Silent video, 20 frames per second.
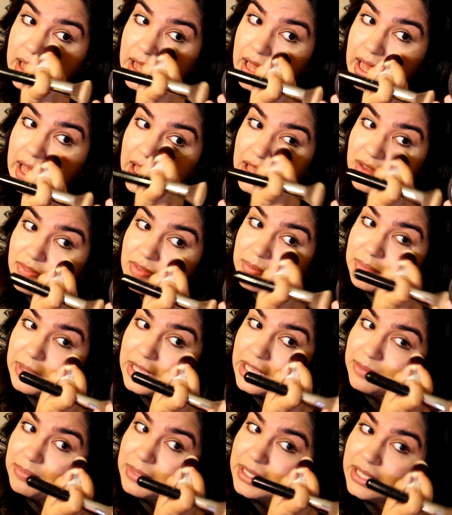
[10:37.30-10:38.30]
I have a
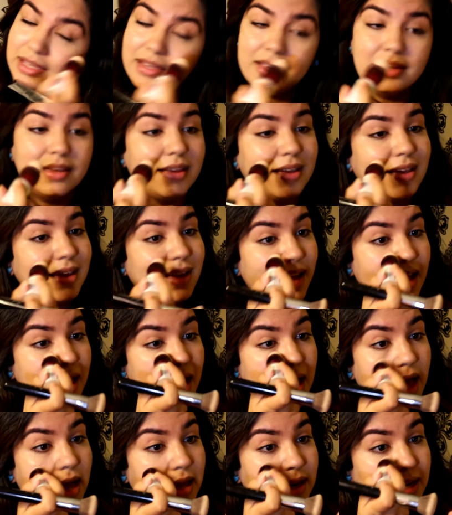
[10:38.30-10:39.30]
baby
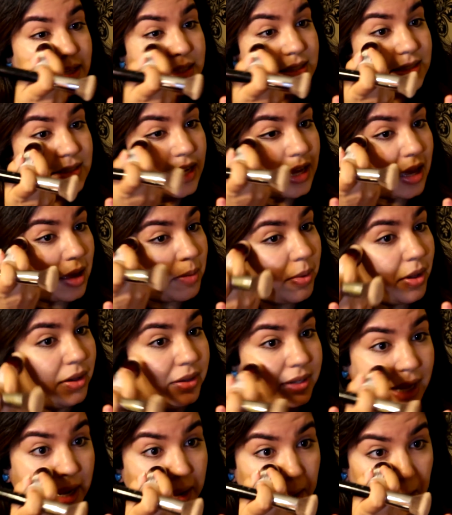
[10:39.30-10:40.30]
and I stay up all
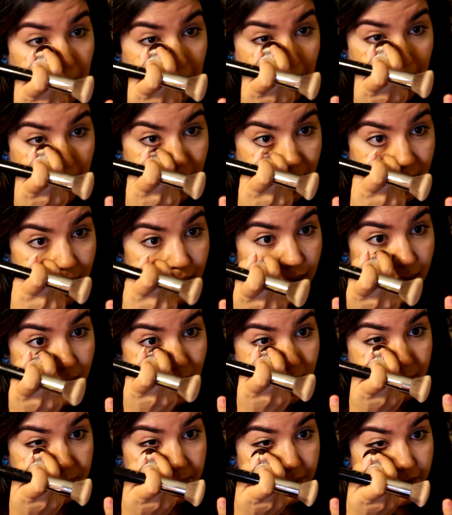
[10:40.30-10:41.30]
night.
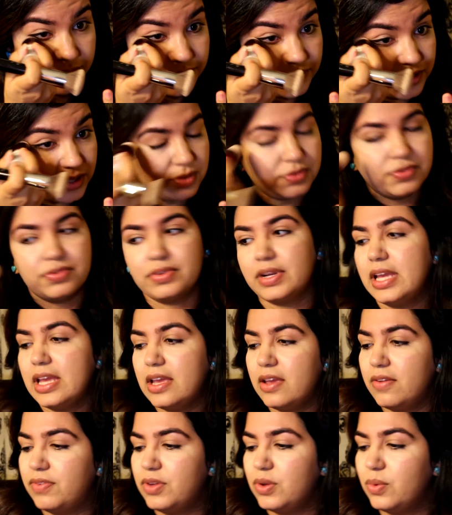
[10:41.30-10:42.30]
But feel free
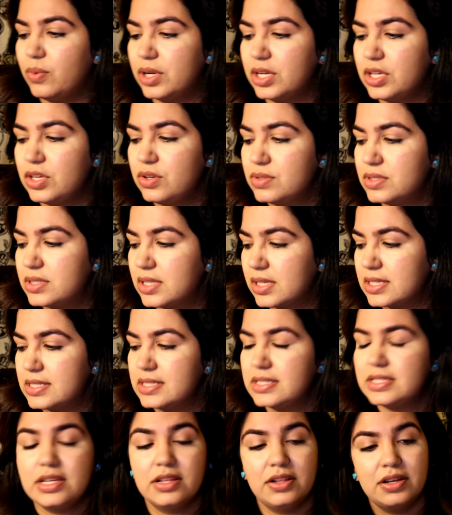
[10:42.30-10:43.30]
if you want to use the
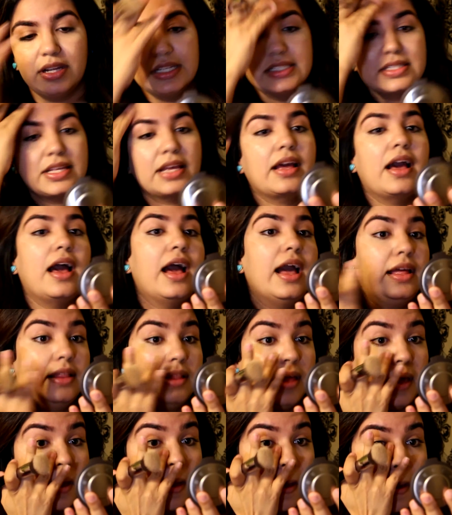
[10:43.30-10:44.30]
concealer as like a
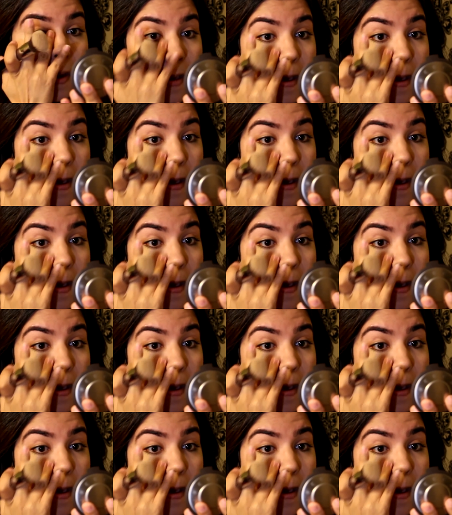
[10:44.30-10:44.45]
highlight.